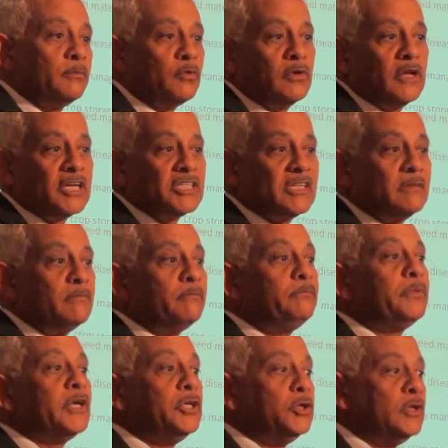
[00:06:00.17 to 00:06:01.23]
the production
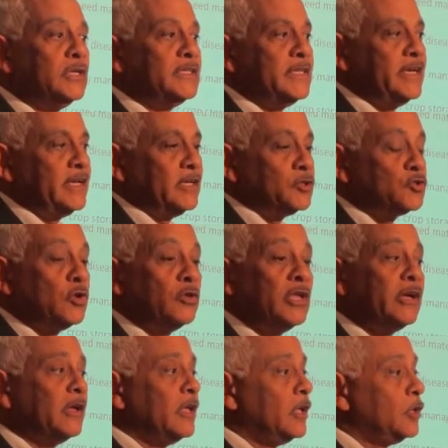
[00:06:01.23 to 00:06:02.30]
per unit area. So
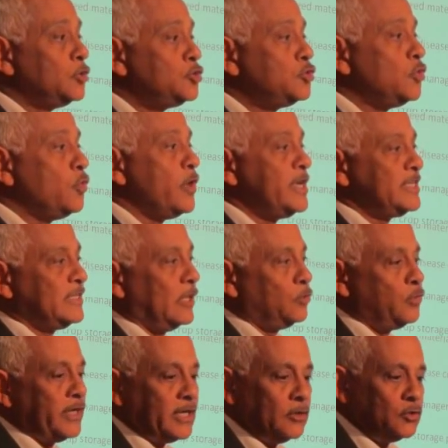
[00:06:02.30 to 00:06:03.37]
the two ways
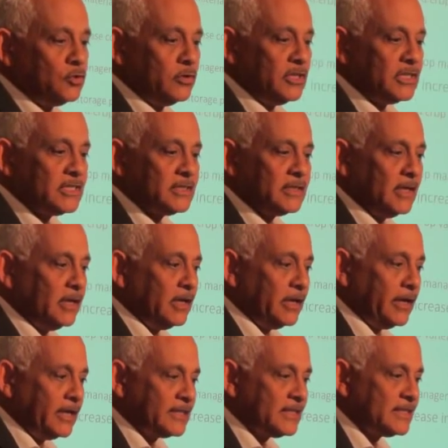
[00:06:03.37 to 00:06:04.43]
that we can do this
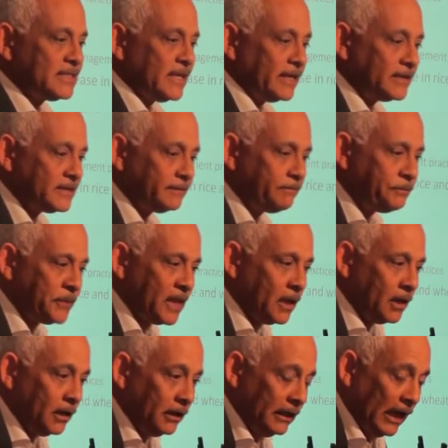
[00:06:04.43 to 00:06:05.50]
uh, exercise.
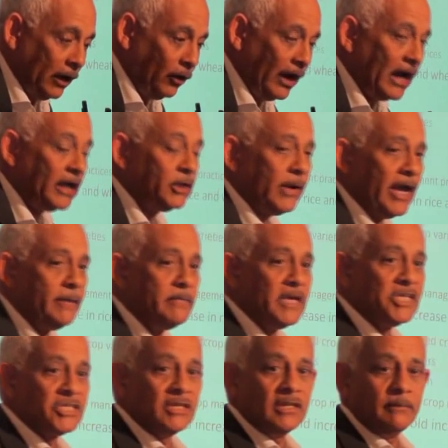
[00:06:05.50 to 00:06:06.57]
Now, I, I,
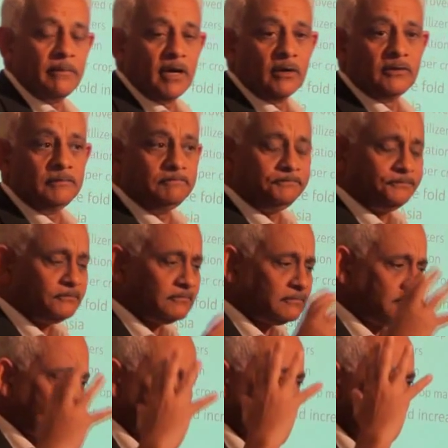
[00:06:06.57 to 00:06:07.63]
mentioned about
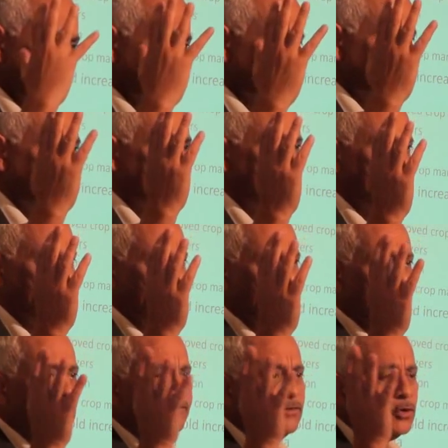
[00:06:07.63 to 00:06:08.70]
the
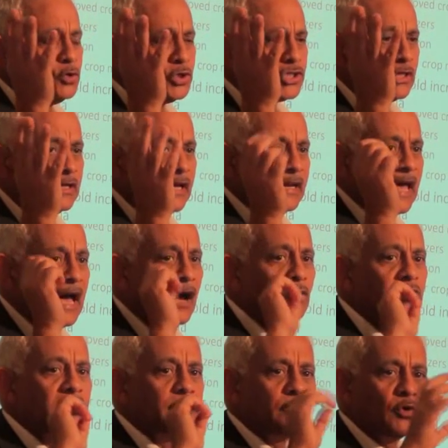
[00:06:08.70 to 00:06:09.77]
Green Revolution and
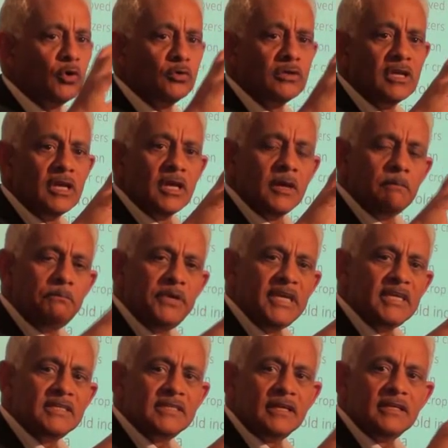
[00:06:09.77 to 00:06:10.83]
how it brought
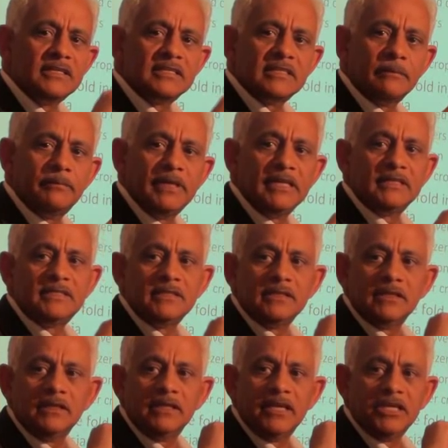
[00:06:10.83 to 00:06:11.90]
peace and
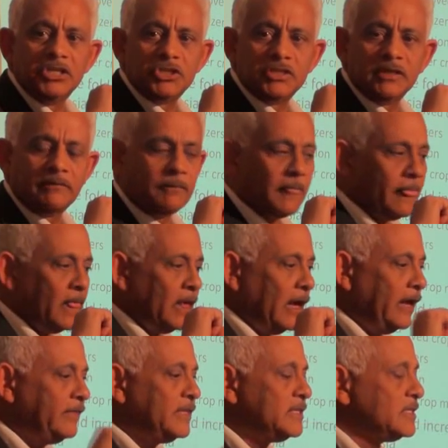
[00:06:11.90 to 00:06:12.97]
stability in Asia.
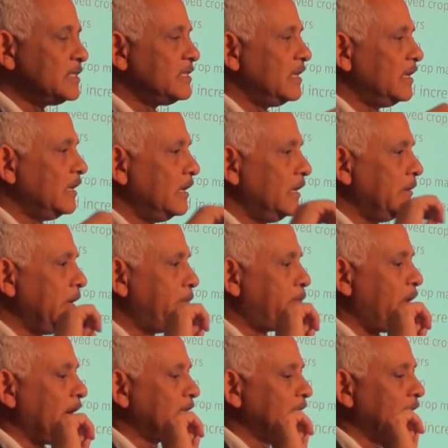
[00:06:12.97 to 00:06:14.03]
And this is a, a
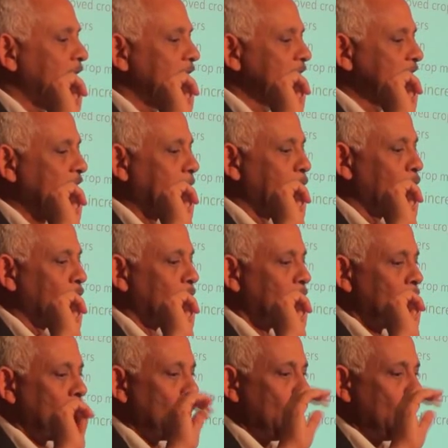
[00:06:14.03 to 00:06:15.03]
practical example